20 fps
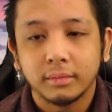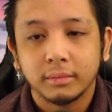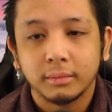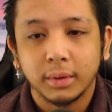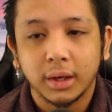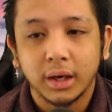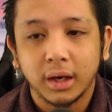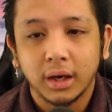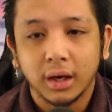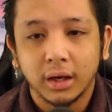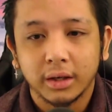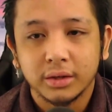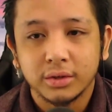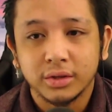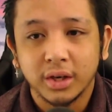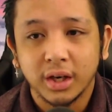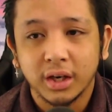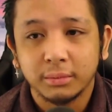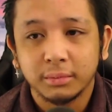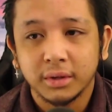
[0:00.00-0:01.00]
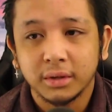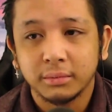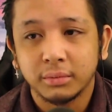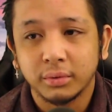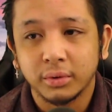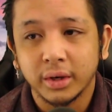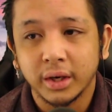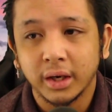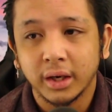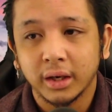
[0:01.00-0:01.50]
Pod, Jaime,
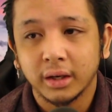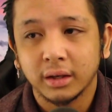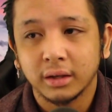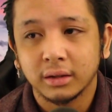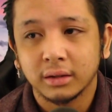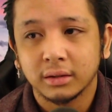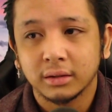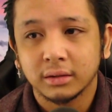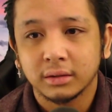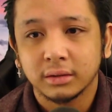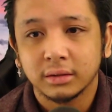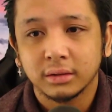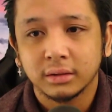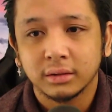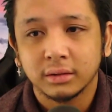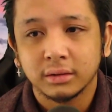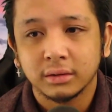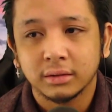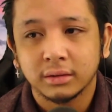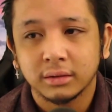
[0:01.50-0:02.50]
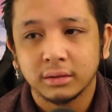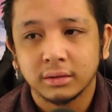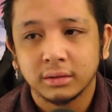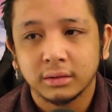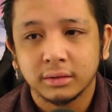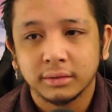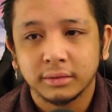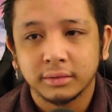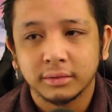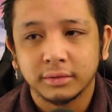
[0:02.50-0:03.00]
Brienne.
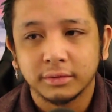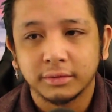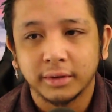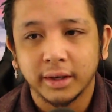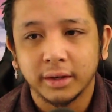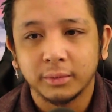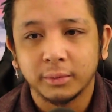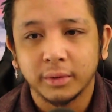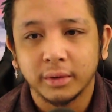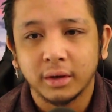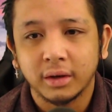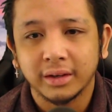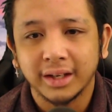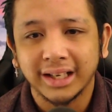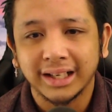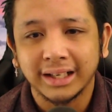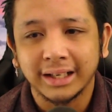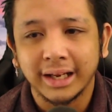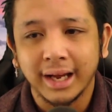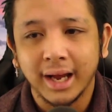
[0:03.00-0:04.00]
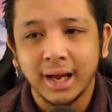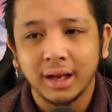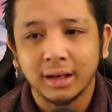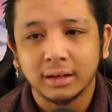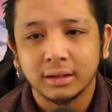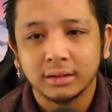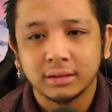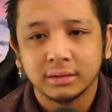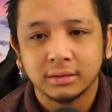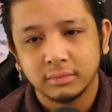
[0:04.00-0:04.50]
Fighting with all they got.
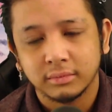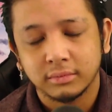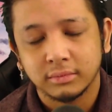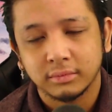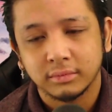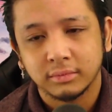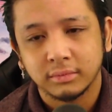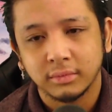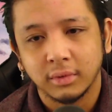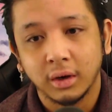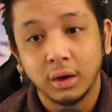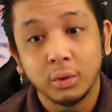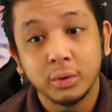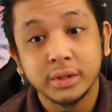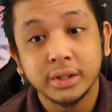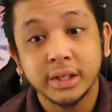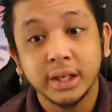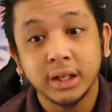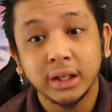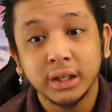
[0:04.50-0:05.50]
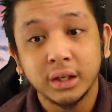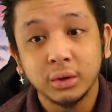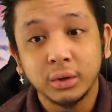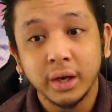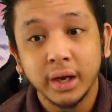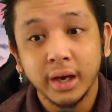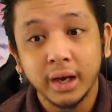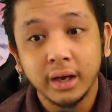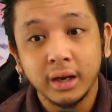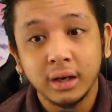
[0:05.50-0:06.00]
Oh, is Gilly
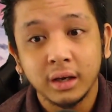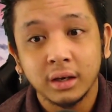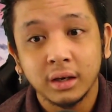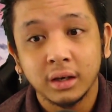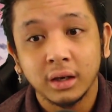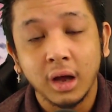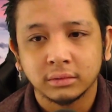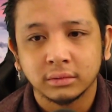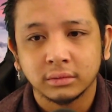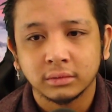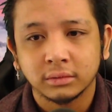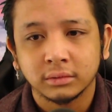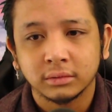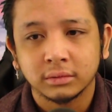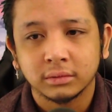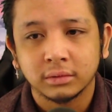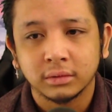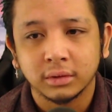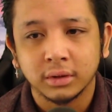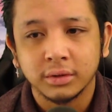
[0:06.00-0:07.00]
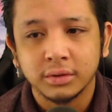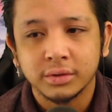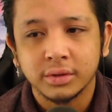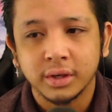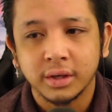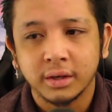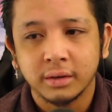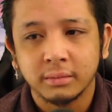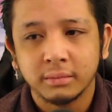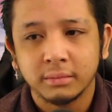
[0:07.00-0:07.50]
okay? Little
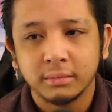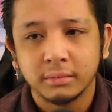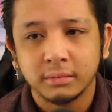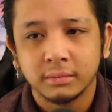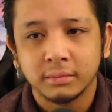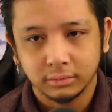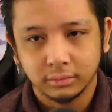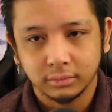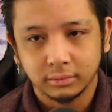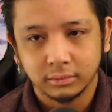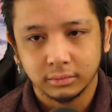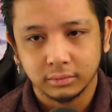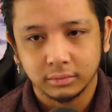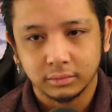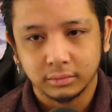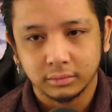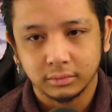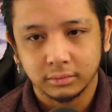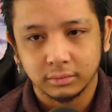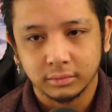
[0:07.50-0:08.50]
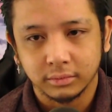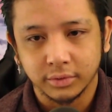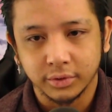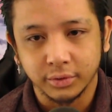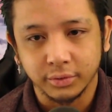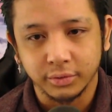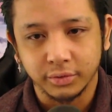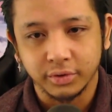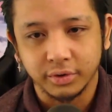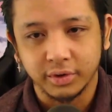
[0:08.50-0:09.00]
Sam?
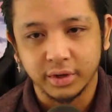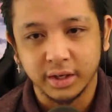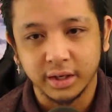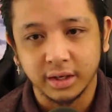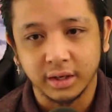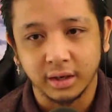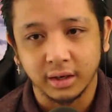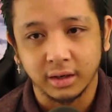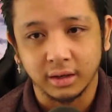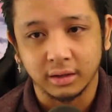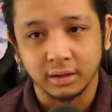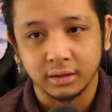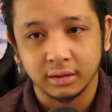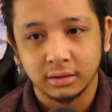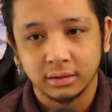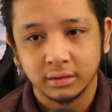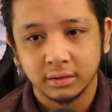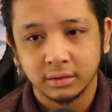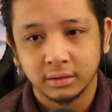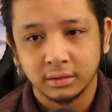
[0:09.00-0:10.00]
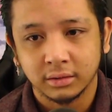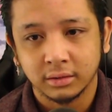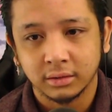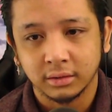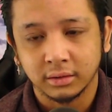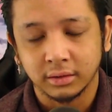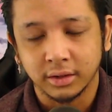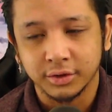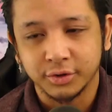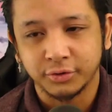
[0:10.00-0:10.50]
Dude, Theon.
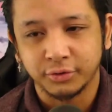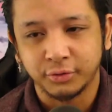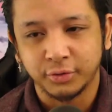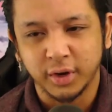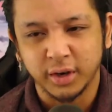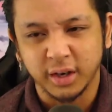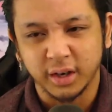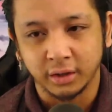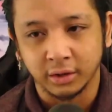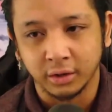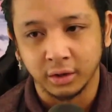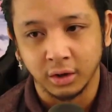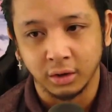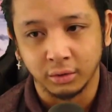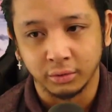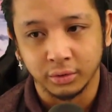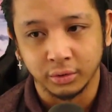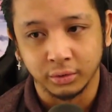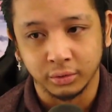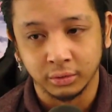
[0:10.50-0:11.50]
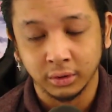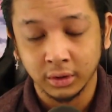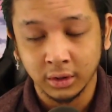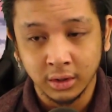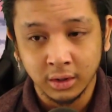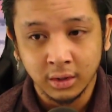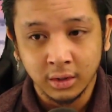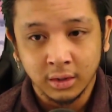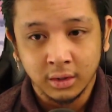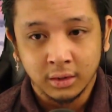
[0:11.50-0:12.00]
Let's fucking go, dude.
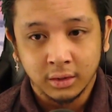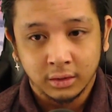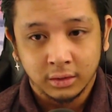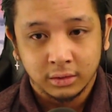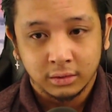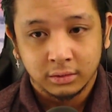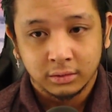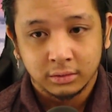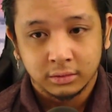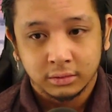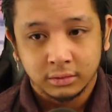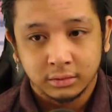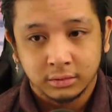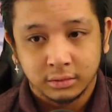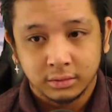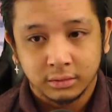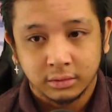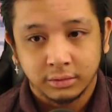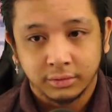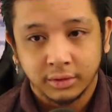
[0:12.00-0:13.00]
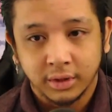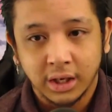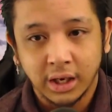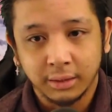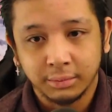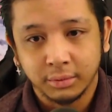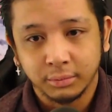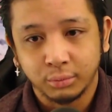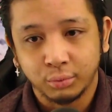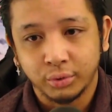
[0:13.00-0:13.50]

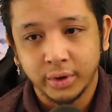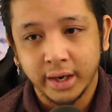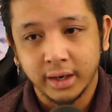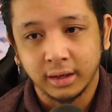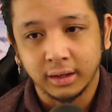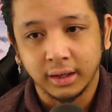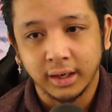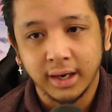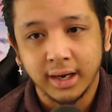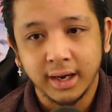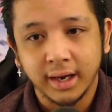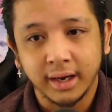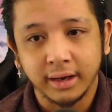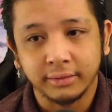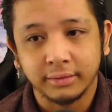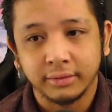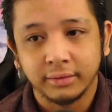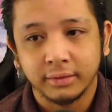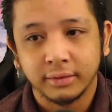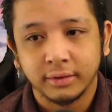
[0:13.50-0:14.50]
Keeping Bran alive.